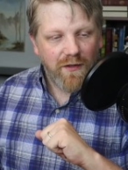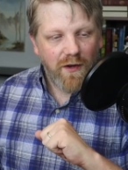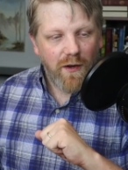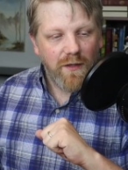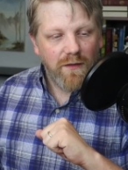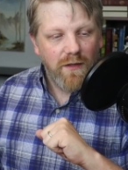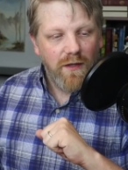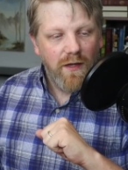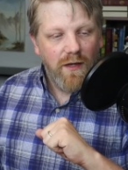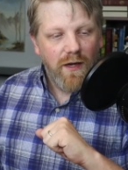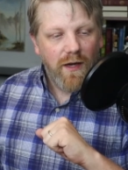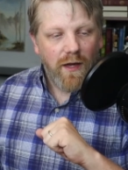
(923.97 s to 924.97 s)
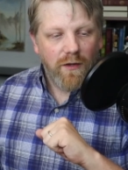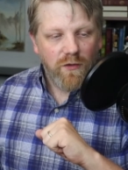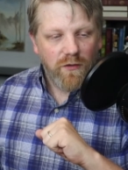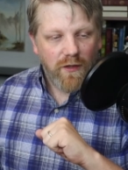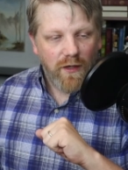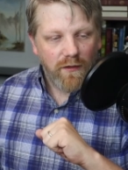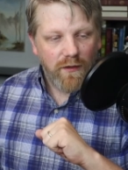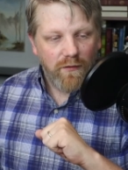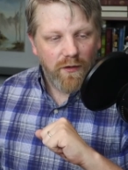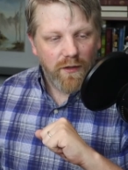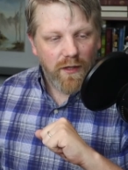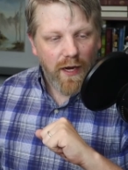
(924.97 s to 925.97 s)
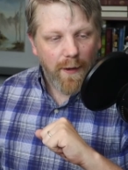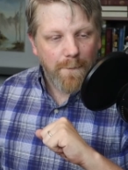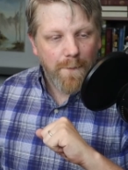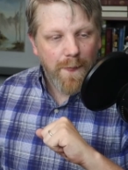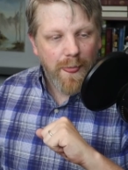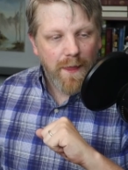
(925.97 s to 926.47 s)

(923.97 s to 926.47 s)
comments, and just kind of leave it at that.